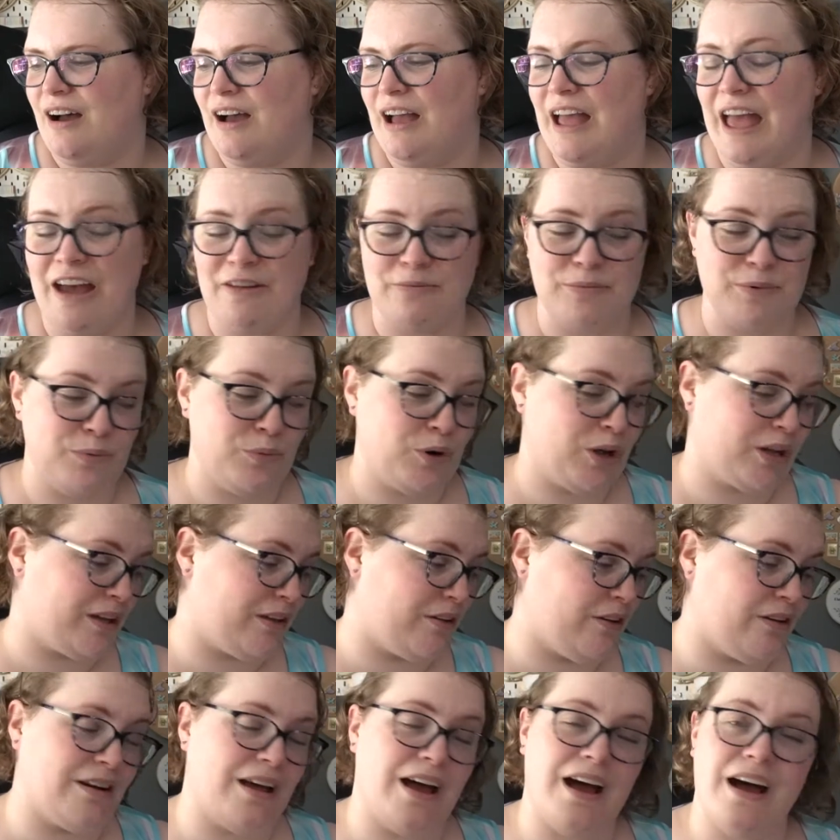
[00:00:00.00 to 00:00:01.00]
I have been
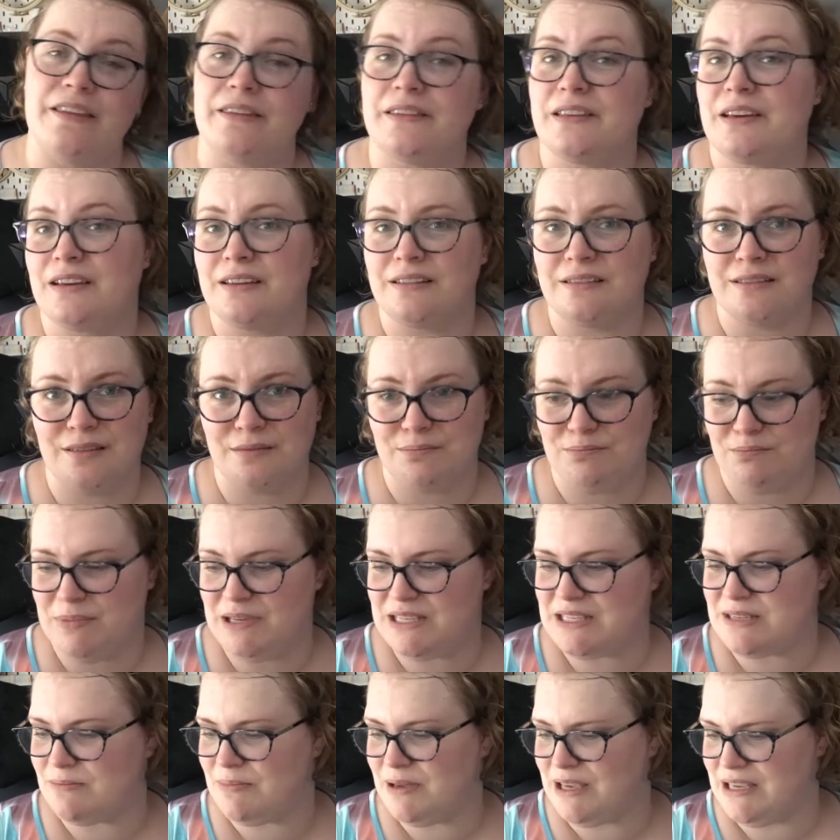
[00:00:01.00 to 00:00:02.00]
working on other
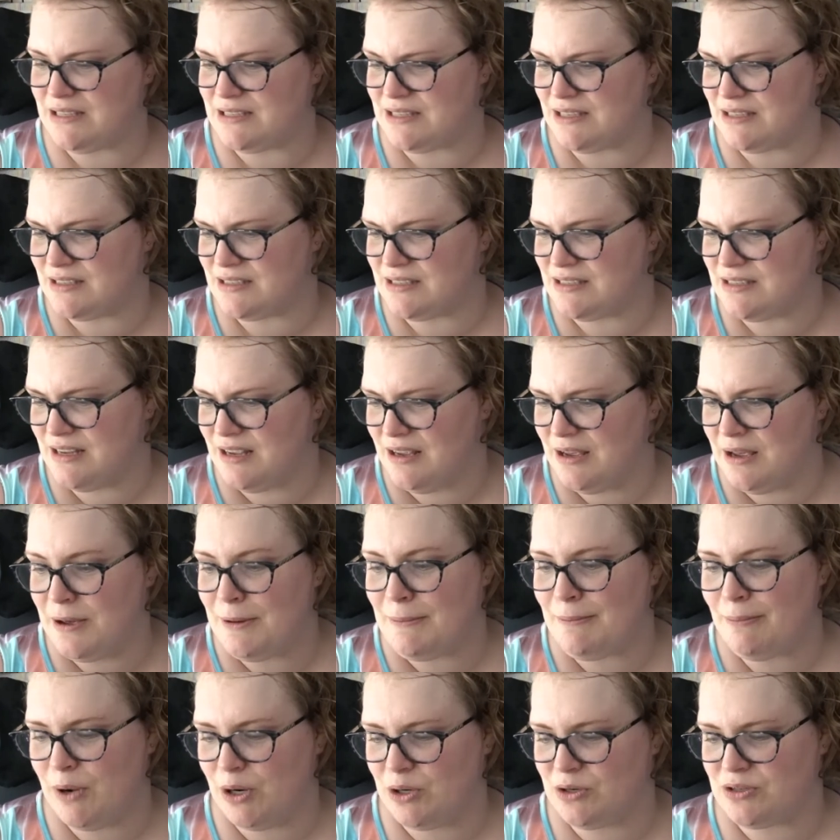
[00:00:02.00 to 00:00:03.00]
bits and pieces
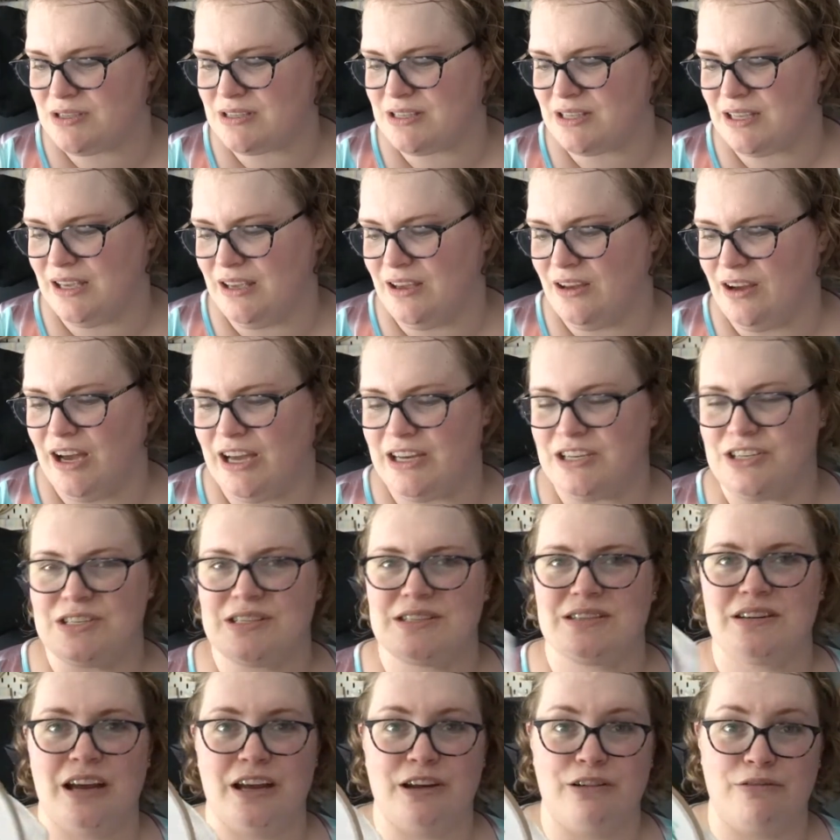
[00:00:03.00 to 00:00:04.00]
mostly. I
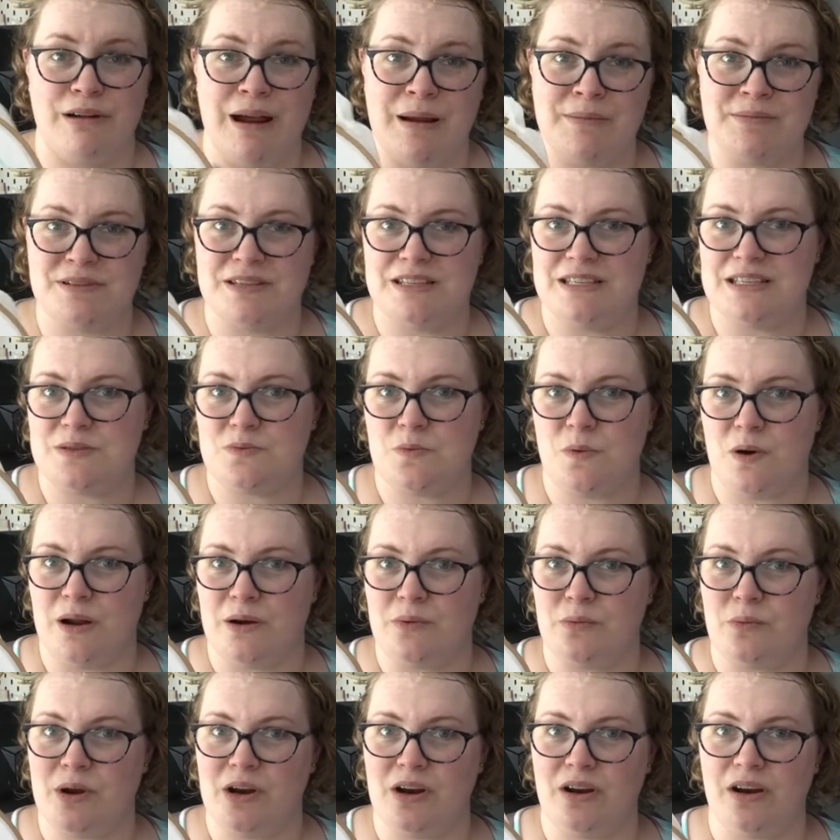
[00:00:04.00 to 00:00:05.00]
grabbed this
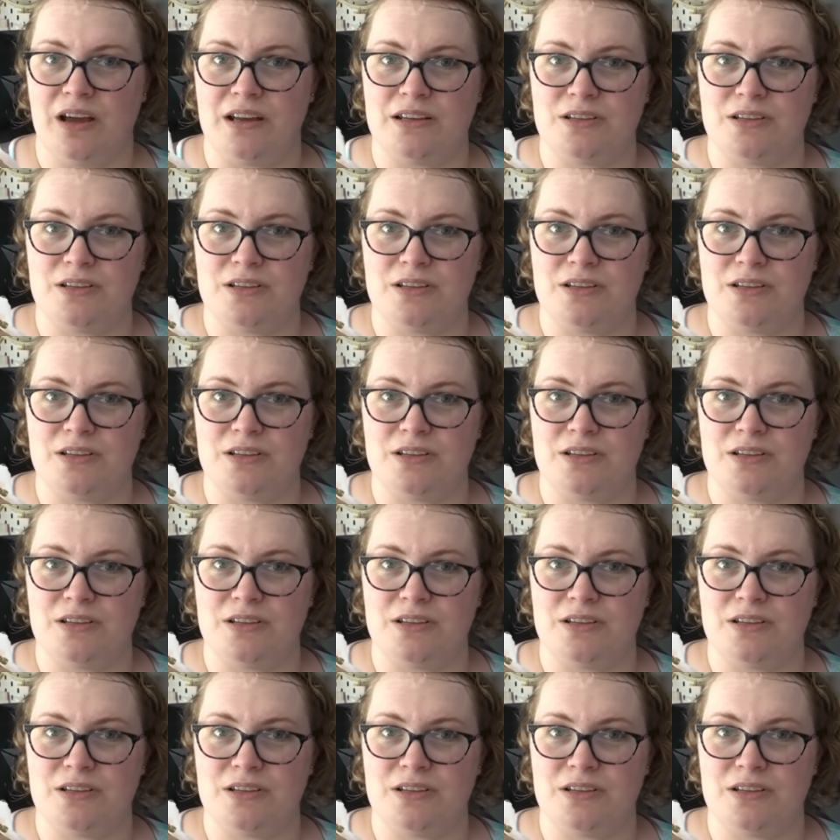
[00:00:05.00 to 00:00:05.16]
one when I